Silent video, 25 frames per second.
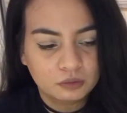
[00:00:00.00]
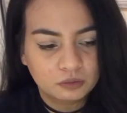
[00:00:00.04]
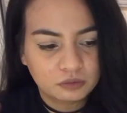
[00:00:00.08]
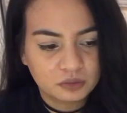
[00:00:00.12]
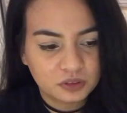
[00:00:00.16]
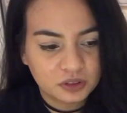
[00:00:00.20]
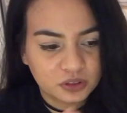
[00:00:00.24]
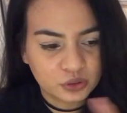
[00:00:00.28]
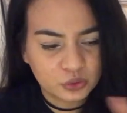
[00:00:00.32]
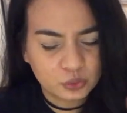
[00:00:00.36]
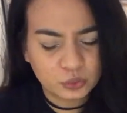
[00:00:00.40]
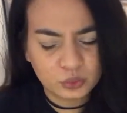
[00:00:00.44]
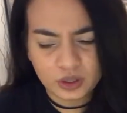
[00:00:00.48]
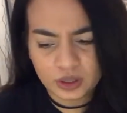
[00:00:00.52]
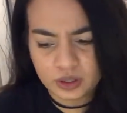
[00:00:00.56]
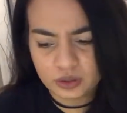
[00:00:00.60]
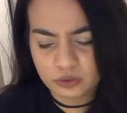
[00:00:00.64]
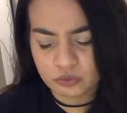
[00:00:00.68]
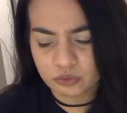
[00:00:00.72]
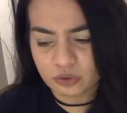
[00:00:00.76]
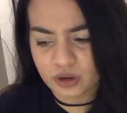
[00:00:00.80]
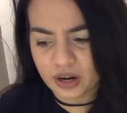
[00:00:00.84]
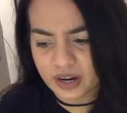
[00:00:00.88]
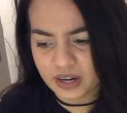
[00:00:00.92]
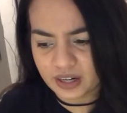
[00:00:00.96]

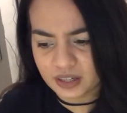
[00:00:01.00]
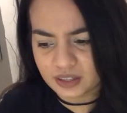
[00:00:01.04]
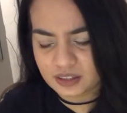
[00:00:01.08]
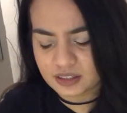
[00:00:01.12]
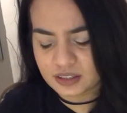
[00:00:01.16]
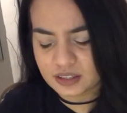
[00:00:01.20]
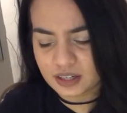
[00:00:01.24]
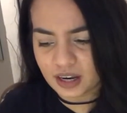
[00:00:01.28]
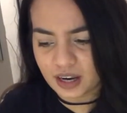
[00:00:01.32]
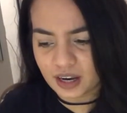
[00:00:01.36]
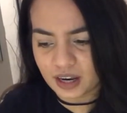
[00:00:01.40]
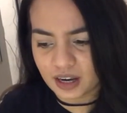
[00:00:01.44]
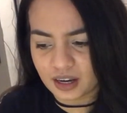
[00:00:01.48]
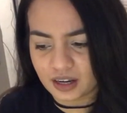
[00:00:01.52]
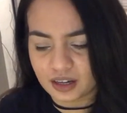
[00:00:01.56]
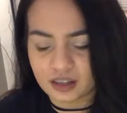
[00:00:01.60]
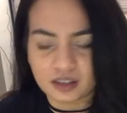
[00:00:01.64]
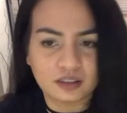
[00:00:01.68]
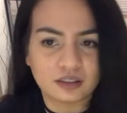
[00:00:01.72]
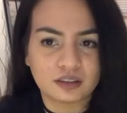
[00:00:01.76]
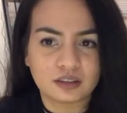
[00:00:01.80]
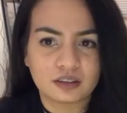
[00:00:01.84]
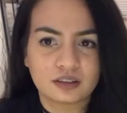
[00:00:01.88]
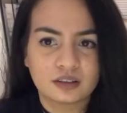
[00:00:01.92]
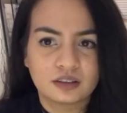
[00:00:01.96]
student rights
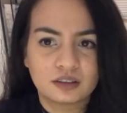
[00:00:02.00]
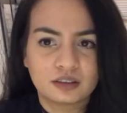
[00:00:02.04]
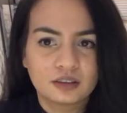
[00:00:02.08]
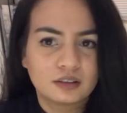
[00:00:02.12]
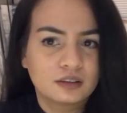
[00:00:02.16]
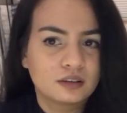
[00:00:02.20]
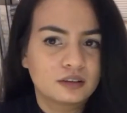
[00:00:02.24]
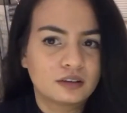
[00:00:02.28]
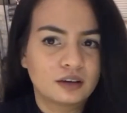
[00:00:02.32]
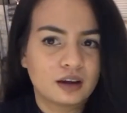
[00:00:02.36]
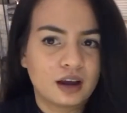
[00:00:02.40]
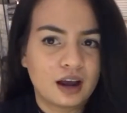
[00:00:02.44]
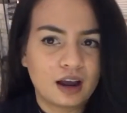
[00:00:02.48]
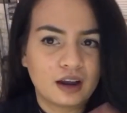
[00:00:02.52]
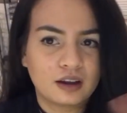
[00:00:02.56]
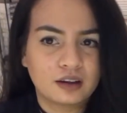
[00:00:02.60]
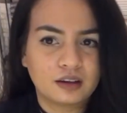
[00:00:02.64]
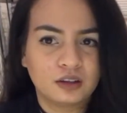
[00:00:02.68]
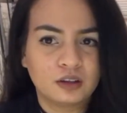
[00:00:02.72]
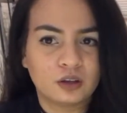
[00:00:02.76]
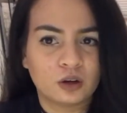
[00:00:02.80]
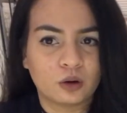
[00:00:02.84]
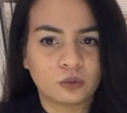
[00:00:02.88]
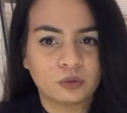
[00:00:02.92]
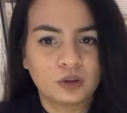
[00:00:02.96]
and
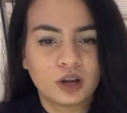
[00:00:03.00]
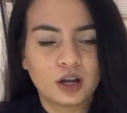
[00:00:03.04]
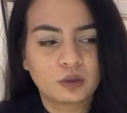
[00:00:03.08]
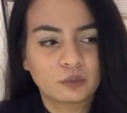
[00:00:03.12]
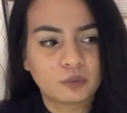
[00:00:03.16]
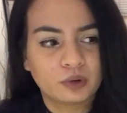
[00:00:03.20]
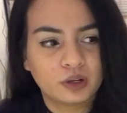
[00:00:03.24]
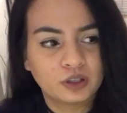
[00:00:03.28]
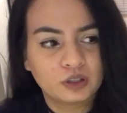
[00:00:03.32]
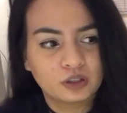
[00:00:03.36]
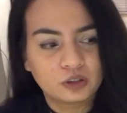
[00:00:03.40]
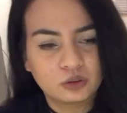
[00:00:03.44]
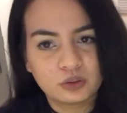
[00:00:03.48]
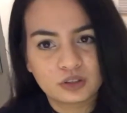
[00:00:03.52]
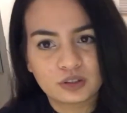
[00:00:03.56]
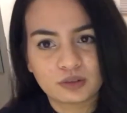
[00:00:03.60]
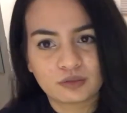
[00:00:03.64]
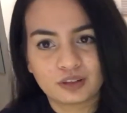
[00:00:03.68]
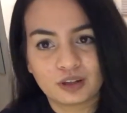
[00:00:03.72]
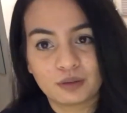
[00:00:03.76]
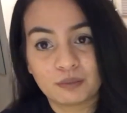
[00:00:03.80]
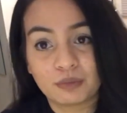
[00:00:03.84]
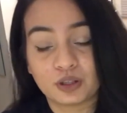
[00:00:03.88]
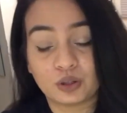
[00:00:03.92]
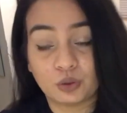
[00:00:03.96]
you know, not wanting to do
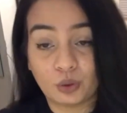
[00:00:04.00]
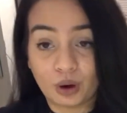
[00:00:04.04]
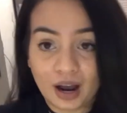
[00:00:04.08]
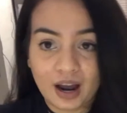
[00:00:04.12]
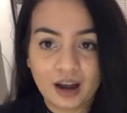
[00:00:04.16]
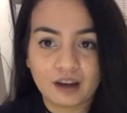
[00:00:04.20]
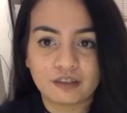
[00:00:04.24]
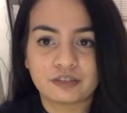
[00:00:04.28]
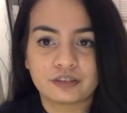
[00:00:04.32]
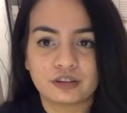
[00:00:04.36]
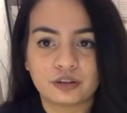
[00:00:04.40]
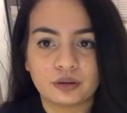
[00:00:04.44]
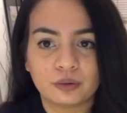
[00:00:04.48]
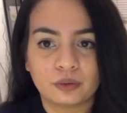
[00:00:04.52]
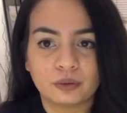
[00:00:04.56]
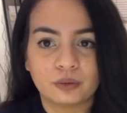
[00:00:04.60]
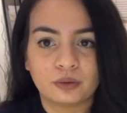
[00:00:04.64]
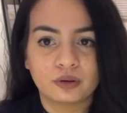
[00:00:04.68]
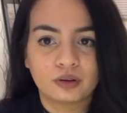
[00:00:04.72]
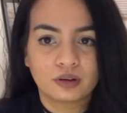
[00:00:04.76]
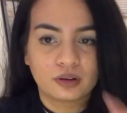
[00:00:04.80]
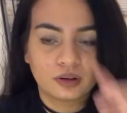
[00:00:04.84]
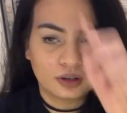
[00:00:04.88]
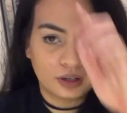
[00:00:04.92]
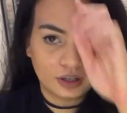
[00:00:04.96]
something but you have to,
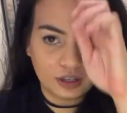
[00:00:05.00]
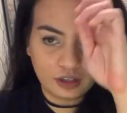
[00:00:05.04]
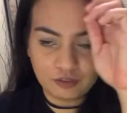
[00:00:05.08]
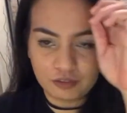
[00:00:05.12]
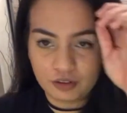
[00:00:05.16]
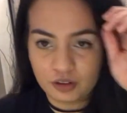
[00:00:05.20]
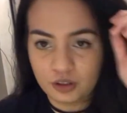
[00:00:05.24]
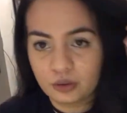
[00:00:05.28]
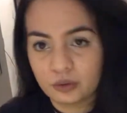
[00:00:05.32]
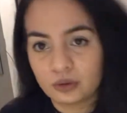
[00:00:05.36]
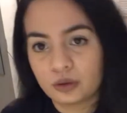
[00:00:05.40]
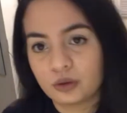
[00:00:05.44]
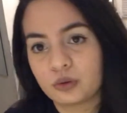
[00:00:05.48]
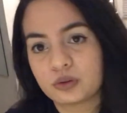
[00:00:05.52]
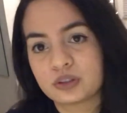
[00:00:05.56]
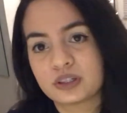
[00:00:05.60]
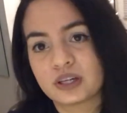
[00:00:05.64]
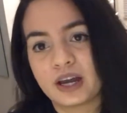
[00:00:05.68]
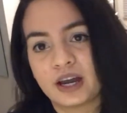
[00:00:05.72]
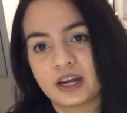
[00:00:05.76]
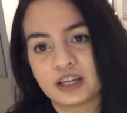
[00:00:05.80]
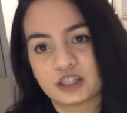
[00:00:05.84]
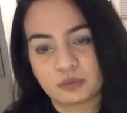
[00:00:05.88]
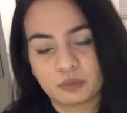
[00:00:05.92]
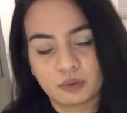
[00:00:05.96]
even though it goes
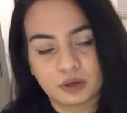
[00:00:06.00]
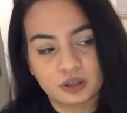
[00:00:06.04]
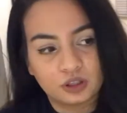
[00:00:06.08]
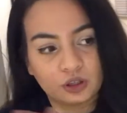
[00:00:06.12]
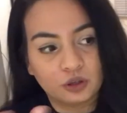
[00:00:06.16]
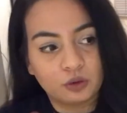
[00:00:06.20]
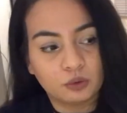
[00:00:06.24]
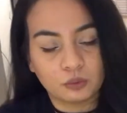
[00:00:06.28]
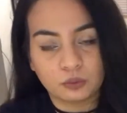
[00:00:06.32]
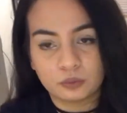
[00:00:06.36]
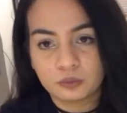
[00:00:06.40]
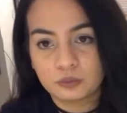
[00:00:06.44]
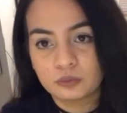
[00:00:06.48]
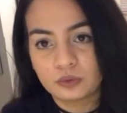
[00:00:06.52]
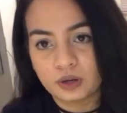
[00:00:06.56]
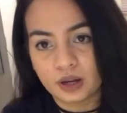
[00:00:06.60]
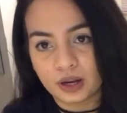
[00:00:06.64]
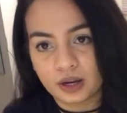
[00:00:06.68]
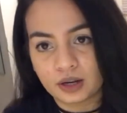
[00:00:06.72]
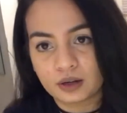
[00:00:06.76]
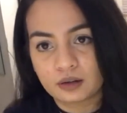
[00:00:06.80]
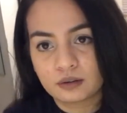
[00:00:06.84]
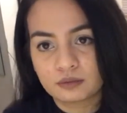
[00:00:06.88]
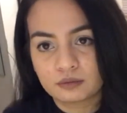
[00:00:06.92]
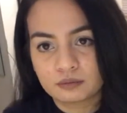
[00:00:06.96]
against what you
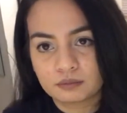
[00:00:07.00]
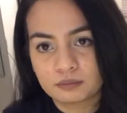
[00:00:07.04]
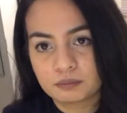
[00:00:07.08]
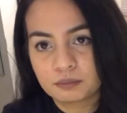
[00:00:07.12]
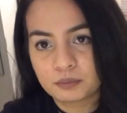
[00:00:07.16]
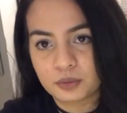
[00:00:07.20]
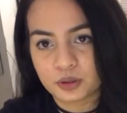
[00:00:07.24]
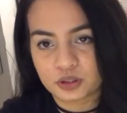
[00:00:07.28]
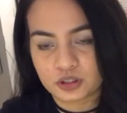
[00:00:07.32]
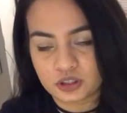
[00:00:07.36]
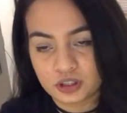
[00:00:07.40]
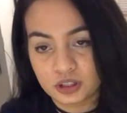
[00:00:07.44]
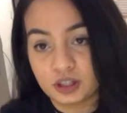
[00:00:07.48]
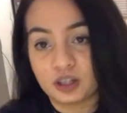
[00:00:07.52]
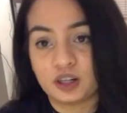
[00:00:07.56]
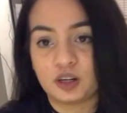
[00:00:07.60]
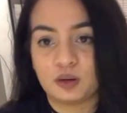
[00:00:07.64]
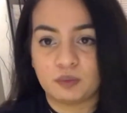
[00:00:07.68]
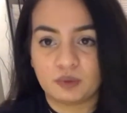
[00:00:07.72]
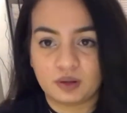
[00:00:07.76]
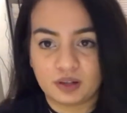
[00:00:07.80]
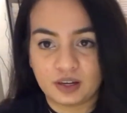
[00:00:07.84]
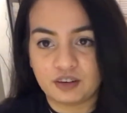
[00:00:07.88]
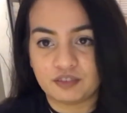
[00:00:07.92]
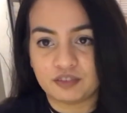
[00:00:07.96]
like personally
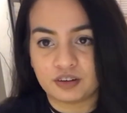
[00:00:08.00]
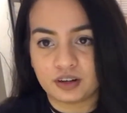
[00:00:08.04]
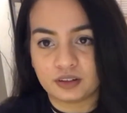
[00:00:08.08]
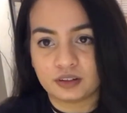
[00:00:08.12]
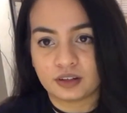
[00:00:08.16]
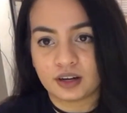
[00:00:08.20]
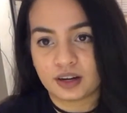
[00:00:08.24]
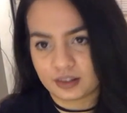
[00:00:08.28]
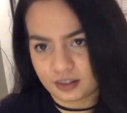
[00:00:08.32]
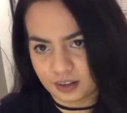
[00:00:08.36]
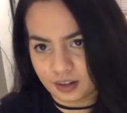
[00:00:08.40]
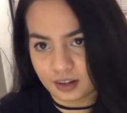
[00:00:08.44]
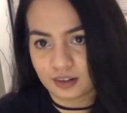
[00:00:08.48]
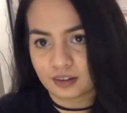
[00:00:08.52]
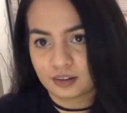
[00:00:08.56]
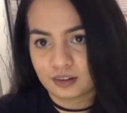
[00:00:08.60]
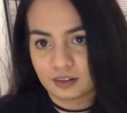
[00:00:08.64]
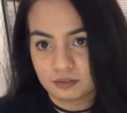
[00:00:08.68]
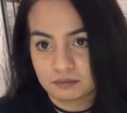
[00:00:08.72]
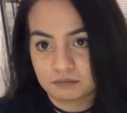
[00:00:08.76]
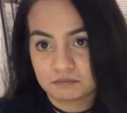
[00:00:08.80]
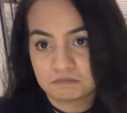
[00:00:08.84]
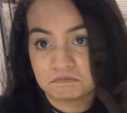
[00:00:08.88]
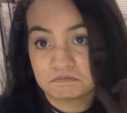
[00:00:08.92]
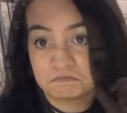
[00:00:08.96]
believe in, I think.
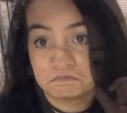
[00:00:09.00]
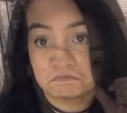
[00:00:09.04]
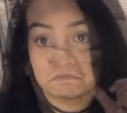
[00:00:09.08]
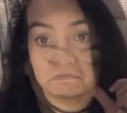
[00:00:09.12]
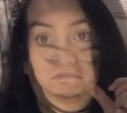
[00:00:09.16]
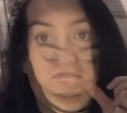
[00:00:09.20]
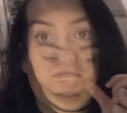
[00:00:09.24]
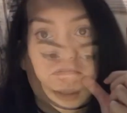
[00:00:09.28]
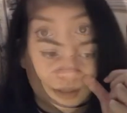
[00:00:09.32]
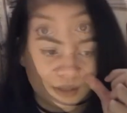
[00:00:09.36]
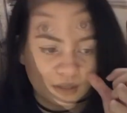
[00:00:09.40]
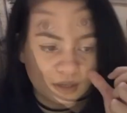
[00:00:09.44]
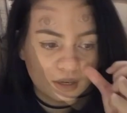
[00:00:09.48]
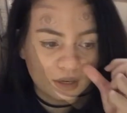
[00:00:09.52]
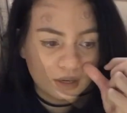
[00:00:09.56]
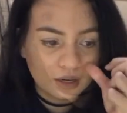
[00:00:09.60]
Marcus